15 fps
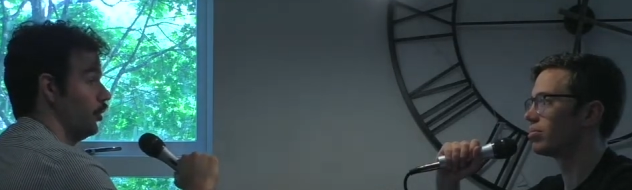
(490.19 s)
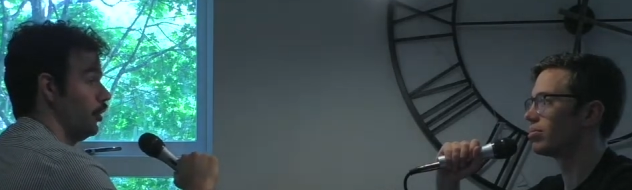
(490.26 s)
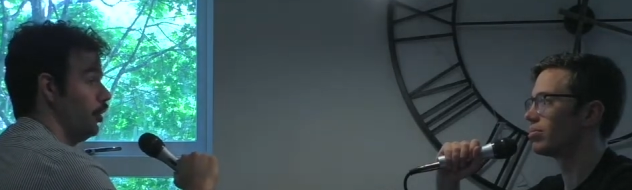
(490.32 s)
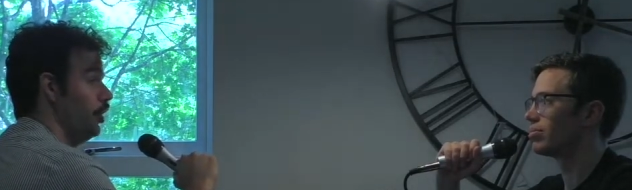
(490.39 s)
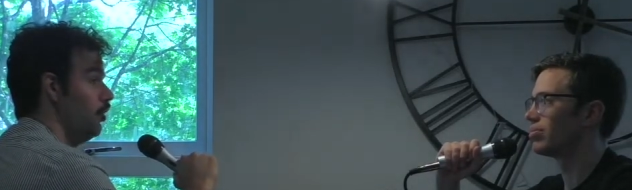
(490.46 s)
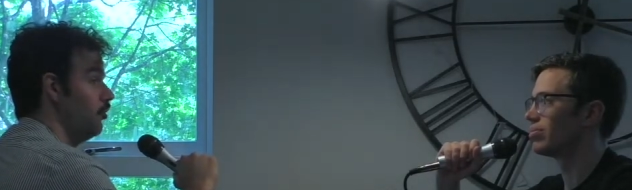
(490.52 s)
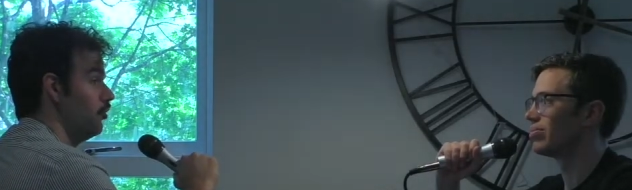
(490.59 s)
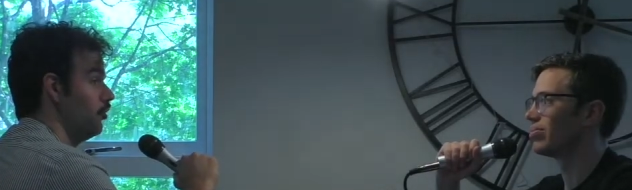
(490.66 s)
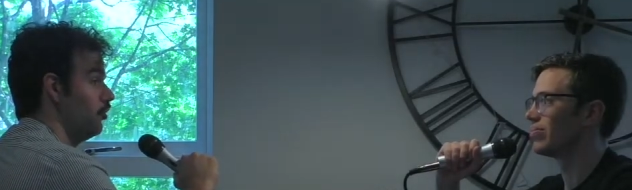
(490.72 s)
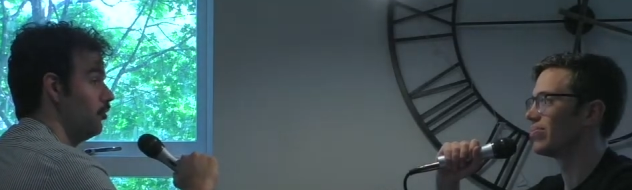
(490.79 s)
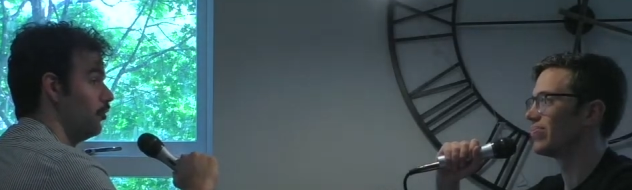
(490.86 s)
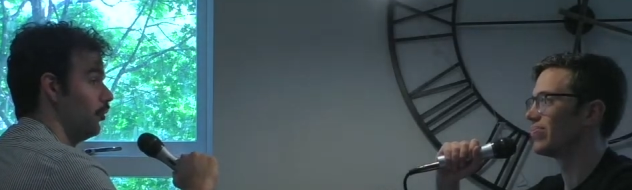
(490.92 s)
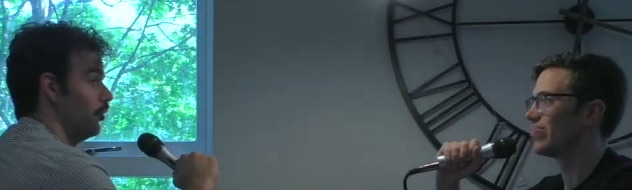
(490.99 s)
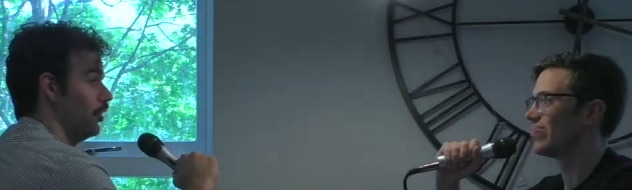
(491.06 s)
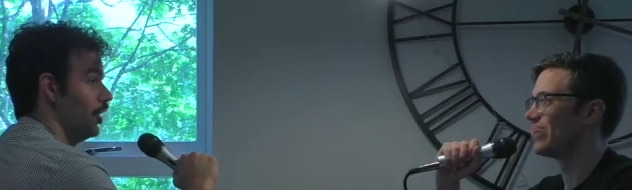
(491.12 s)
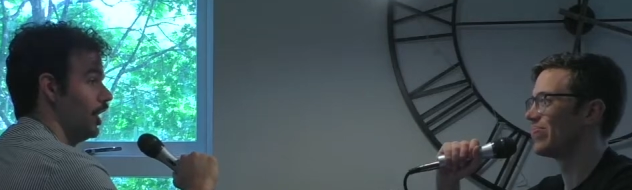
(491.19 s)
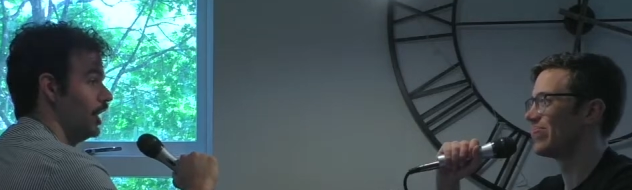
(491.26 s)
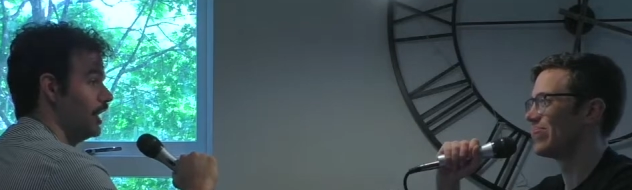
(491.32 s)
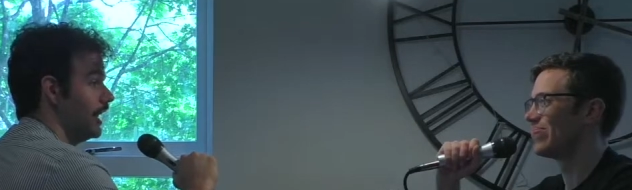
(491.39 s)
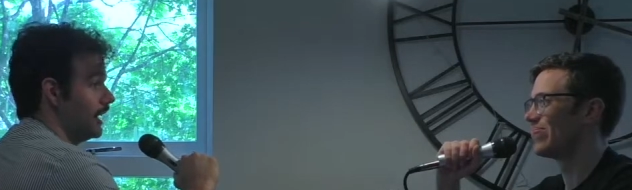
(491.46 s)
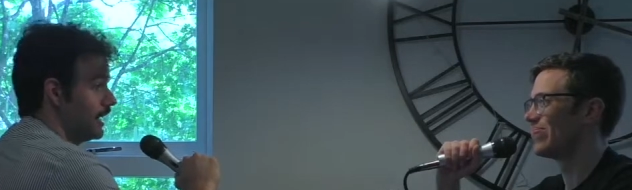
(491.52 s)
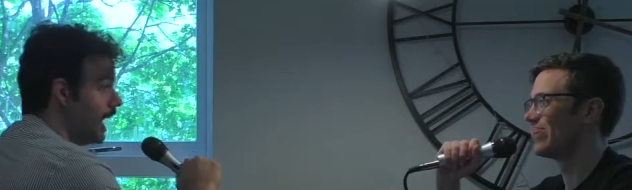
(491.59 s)
Speaker 1: like this. It's sort of
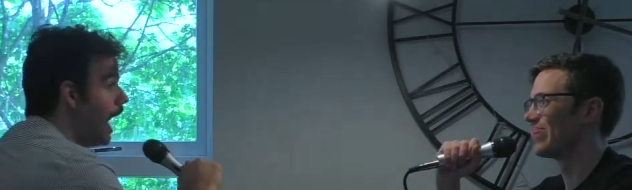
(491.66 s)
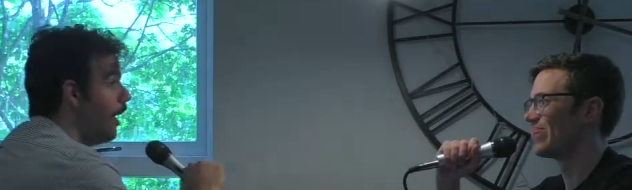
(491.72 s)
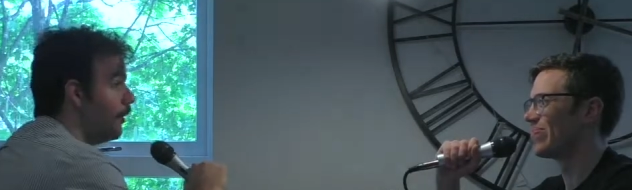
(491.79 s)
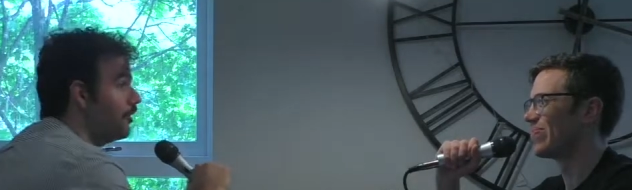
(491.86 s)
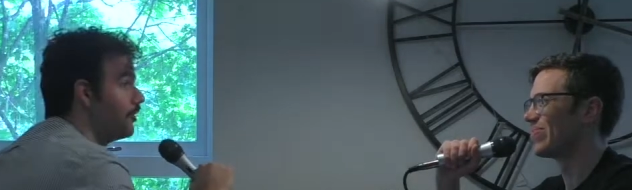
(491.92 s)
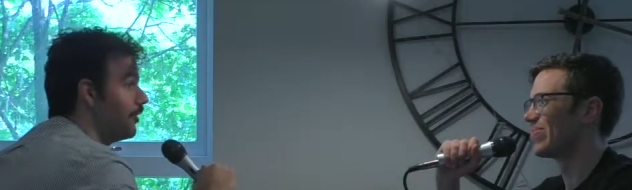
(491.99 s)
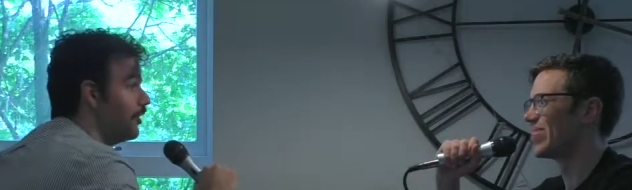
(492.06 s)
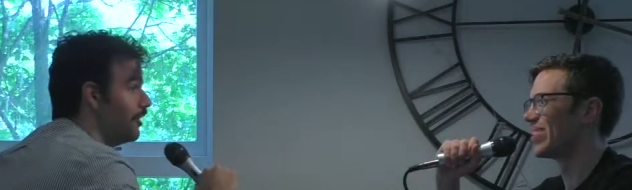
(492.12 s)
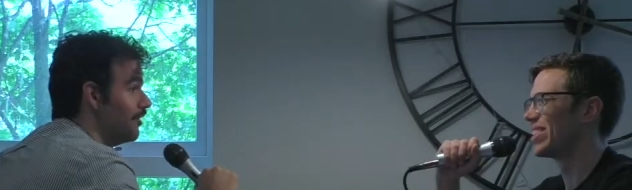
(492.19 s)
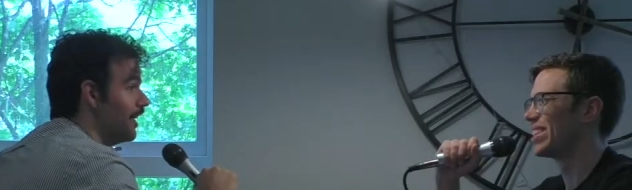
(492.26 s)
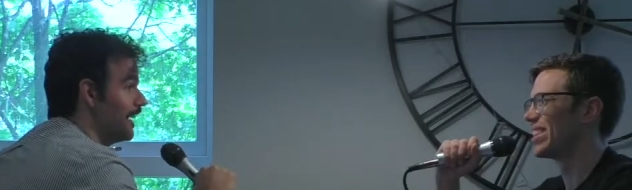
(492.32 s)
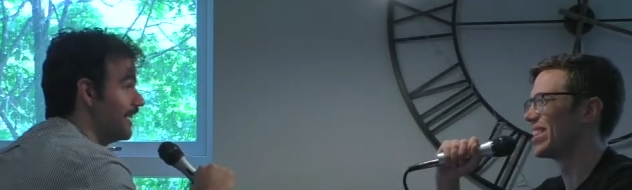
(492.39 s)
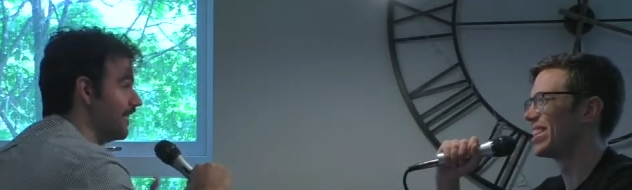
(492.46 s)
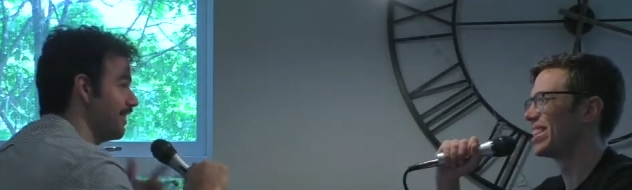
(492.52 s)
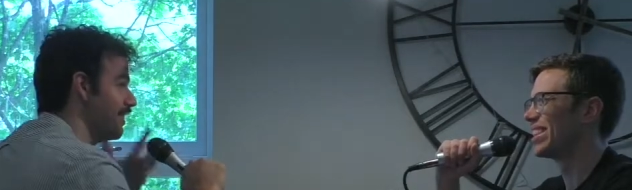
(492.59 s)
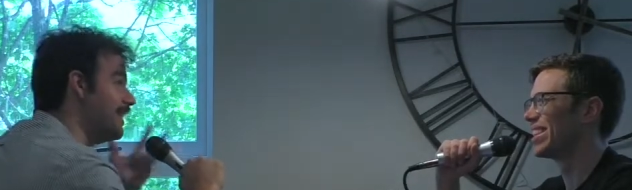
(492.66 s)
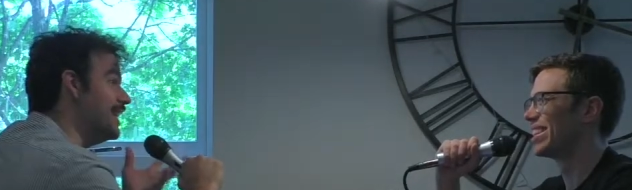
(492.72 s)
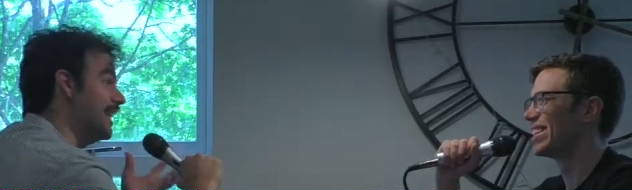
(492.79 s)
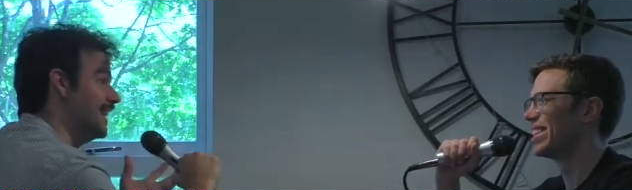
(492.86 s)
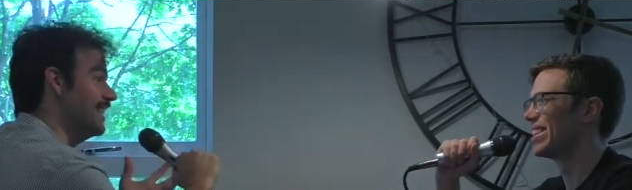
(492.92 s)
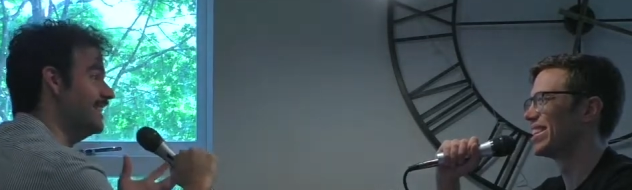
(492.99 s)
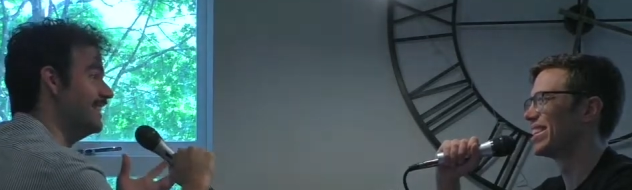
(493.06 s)
like like now it's sort of like a
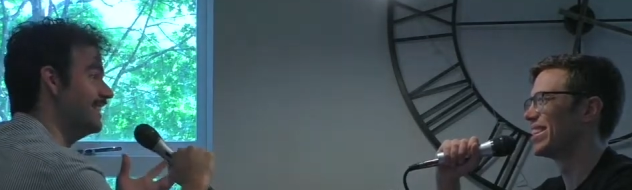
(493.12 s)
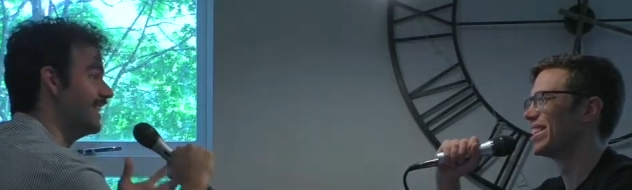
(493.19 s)
thing.